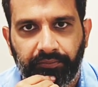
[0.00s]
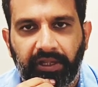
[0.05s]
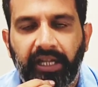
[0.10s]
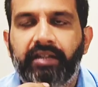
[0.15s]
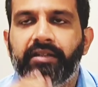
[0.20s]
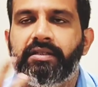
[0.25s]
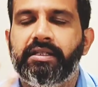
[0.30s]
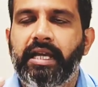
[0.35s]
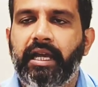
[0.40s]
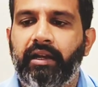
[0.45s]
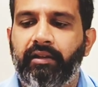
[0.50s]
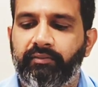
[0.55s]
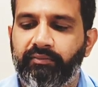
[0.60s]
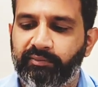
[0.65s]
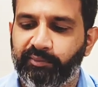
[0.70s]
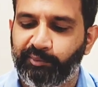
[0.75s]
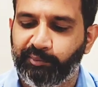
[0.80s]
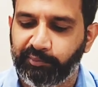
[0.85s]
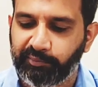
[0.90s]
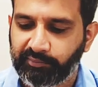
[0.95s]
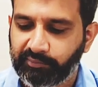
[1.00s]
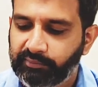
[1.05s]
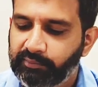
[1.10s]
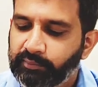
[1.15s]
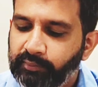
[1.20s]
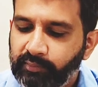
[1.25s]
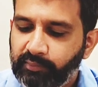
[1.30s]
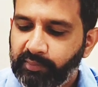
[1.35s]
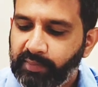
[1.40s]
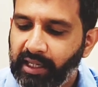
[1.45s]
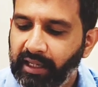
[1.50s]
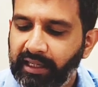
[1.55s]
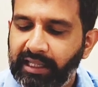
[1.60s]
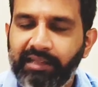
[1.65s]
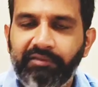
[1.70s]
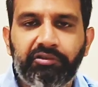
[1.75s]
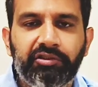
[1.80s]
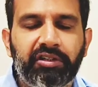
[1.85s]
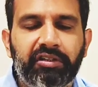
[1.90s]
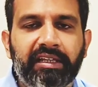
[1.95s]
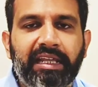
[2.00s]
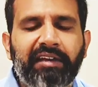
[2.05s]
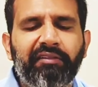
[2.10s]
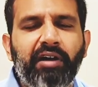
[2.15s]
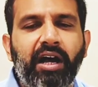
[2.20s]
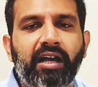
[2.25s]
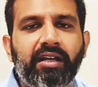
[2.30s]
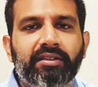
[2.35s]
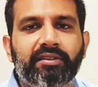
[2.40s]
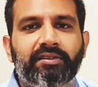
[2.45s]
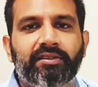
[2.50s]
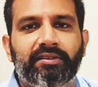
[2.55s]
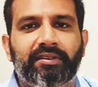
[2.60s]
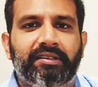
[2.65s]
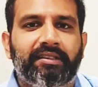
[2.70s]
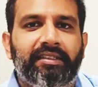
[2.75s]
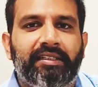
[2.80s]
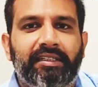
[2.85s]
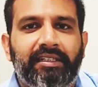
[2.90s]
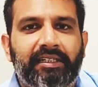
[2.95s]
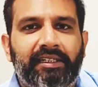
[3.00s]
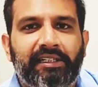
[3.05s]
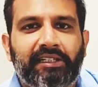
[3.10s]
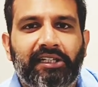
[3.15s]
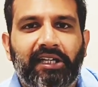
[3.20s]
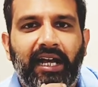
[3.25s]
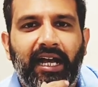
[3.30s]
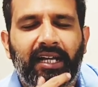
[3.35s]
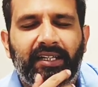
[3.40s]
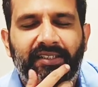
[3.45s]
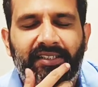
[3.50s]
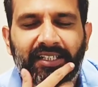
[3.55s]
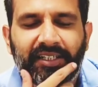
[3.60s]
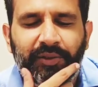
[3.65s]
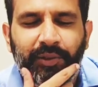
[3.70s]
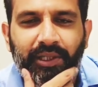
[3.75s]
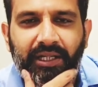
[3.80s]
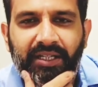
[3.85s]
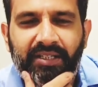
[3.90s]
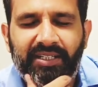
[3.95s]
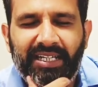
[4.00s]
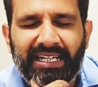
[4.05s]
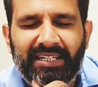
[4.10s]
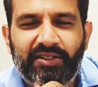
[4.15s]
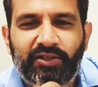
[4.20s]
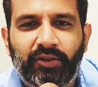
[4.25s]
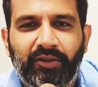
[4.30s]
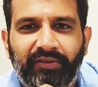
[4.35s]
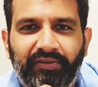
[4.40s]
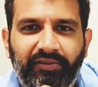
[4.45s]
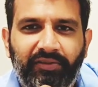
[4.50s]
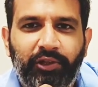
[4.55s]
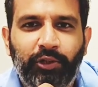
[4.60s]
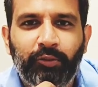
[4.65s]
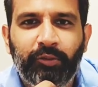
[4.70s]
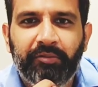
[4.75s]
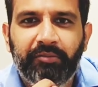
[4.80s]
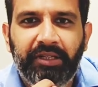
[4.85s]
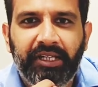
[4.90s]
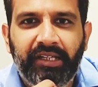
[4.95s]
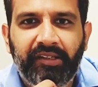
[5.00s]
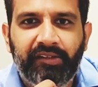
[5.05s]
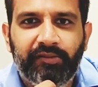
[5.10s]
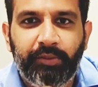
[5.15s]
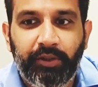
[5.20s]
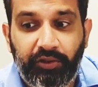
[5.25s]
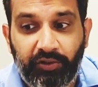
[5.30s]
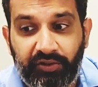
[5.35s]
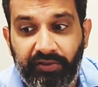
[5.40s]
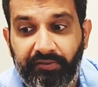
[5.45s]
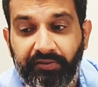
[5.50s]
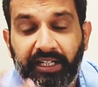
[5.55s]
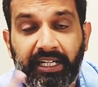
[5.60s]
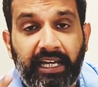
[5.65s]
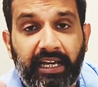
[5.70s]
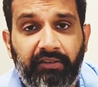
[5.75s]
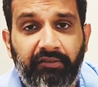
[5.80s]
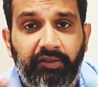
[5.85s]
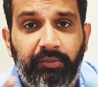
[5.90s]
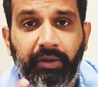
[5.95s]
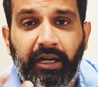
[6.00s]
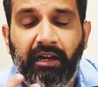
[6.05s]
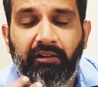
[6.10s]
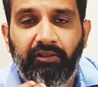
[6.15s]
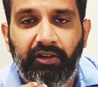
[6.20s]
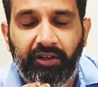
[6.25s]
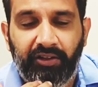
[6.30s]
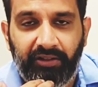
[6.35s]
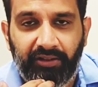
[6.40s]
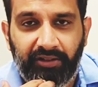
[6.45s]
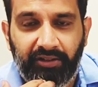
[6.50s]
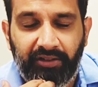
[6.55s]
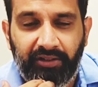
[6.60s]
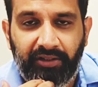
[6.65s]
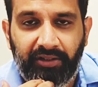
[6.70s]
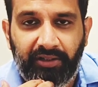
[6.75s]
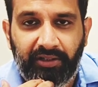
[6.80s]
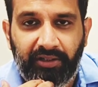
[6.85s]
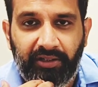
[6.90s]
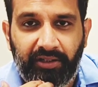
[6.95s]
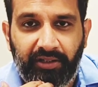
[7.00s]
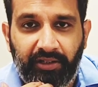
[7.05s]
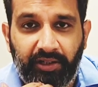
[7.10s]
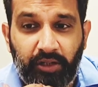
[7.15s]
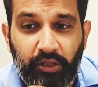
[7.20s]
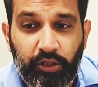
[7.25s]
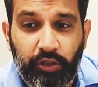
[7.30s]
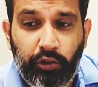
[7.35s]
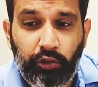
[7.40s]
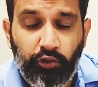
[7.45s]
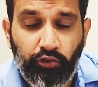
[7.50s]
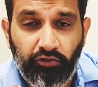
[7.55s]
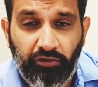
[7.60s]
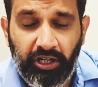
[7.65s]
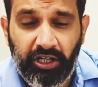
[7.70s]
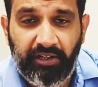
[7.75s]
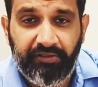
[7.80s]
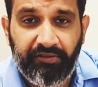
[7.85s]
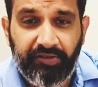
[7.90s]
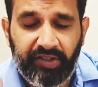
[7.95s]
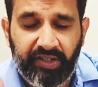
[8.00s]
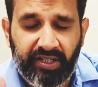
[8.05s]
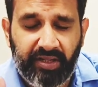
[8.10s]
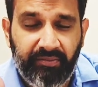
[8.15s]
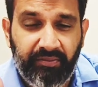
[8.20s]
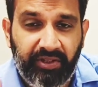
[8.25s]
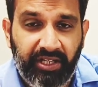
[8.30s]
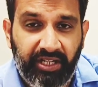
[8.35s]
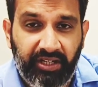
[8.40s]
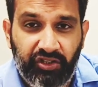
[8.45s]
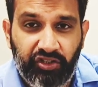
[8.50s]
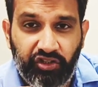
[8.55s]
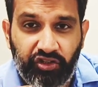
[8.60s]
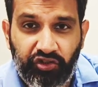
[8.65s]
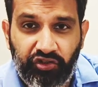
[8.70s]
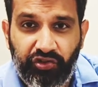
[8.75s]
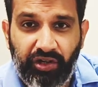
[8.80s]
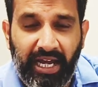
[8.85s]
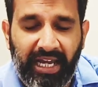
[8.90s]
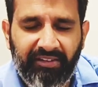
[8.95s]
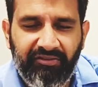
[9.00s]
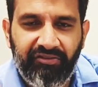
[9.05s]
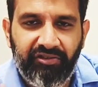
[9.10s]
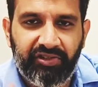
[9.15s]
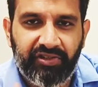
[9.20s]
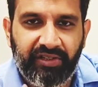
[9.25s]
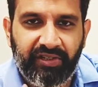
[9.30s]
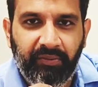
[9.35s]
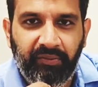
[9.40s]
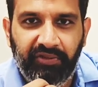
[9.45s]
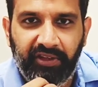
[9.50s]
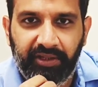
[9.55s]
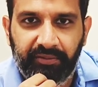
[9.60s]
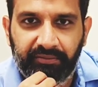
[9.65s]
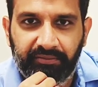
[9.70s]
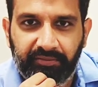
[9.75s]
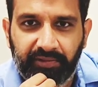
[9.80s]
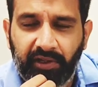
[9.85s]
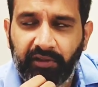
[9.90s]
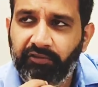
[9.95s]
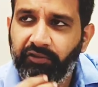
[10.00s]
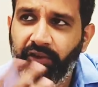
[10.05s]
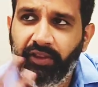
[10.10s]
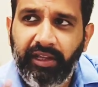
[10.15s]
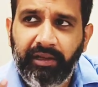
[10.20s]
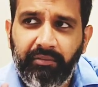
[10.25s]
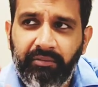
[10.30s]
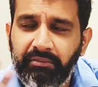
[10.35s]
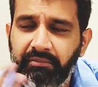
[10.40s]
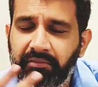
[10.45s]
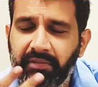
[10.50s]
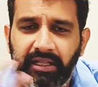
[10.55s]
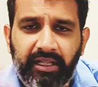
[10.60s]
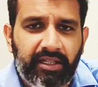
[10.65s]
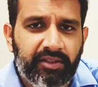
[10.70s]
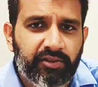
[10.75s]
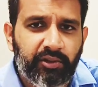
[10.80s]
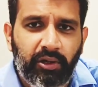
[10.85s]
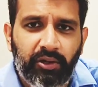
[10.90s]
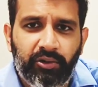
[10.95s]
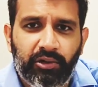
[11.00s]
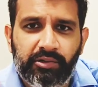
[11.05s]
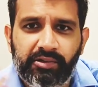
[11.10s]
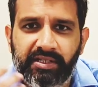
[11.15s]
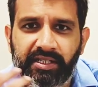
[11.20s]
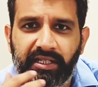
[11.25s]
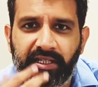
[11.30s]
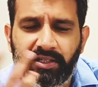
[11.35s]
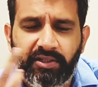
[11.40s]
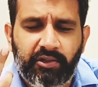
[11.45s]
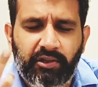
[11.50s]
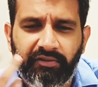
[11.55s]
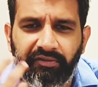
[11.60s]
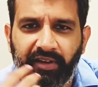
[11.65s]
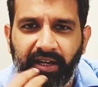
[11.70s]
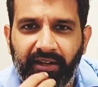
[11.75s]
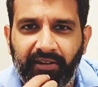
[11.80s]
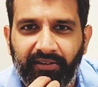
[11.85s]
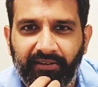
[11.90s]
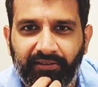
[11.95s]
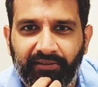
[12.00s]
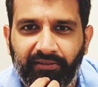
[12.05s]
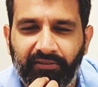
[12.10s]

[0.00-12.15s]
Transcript: It is said, even the devas are secretly jealous of human beings because we have the power to work for something, strive for something. For them, it's all rosy, it's all fun.